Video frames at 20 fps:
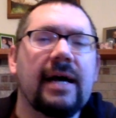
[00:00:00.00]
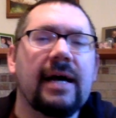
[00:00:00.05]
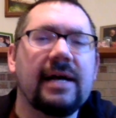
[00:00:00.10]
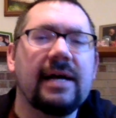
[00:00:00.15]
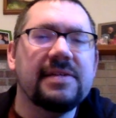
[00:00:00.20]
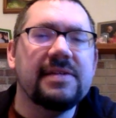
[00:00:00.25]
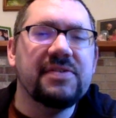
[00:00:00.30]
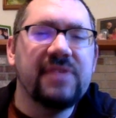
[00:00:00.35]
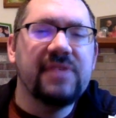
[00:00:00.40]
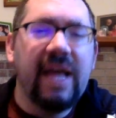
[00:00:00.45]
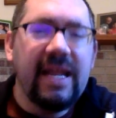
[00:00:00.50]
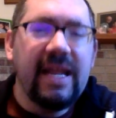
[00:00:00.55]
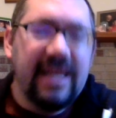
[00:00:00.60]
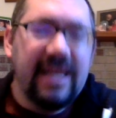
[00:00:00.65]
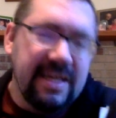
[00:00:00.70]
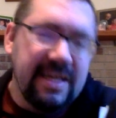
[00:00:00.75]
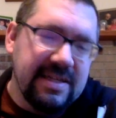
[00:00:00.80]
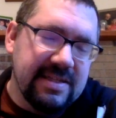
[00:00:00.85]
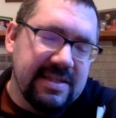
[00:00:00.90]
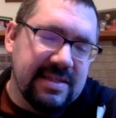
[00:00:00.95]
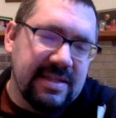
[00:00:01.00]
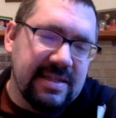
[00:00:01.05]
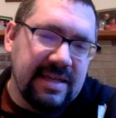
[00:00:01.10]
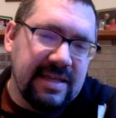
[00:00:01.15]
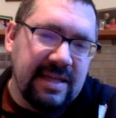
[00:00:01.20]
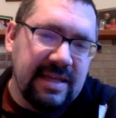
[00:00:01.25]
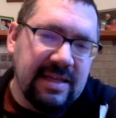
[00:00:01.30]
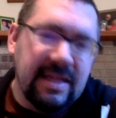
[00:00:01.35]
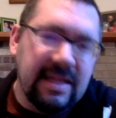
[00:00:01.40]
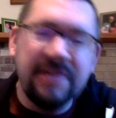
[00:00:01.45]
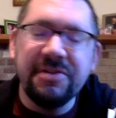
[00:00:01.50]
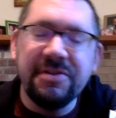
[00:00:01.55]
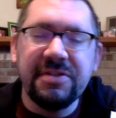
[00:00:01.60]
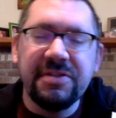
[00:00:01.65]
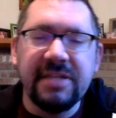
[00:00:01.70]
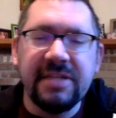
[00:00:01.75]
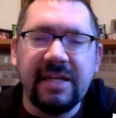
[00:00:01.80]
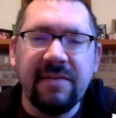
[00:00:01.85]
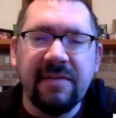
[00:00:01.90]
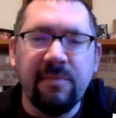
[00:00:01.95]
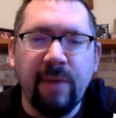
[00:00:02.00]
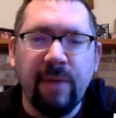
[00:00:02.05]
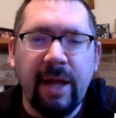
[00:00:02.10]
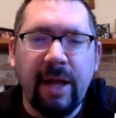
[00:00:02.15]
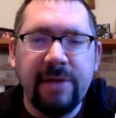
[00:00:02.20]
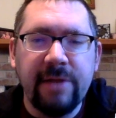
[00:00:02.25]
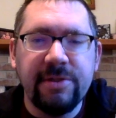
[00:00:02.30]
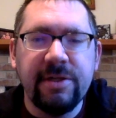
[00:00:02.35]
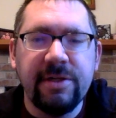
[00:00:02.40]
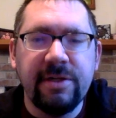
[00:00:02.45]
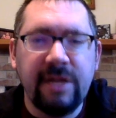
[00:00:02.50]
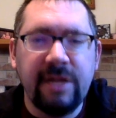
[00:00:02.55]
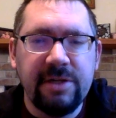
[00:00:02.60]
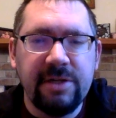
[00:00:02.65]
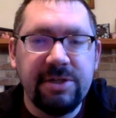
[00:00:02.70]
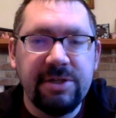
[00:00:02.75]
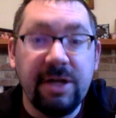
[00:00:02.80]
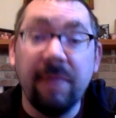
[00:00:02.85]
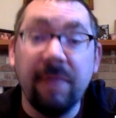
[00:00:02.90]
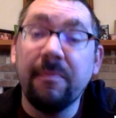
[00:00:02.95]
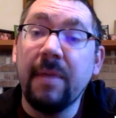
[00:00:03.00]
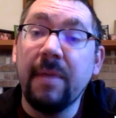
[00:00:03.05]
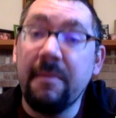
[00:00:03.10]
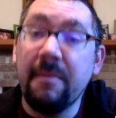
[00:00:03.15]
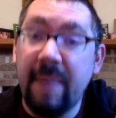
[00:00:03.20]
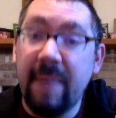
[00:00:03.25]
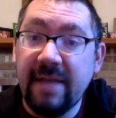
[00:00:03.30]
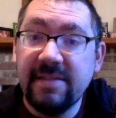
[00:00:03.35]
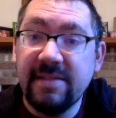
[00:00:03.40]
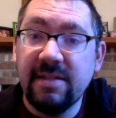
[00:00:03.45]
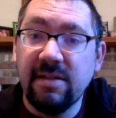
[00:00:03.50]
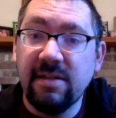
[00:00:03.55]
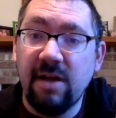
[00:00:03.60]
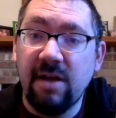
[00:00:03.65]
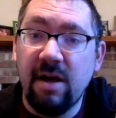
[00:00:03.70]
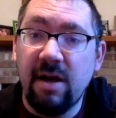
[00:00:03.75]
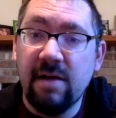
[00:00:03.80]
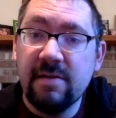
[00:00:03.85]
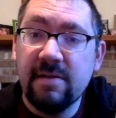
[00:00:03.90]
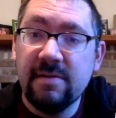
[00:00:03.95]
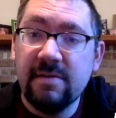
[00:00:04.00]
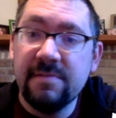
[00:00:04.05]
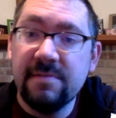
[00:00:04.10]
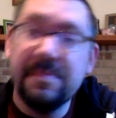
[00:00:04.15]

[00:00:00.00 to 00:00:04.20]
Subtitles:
So that is the legislative branch in a nutshell. It makes the laws.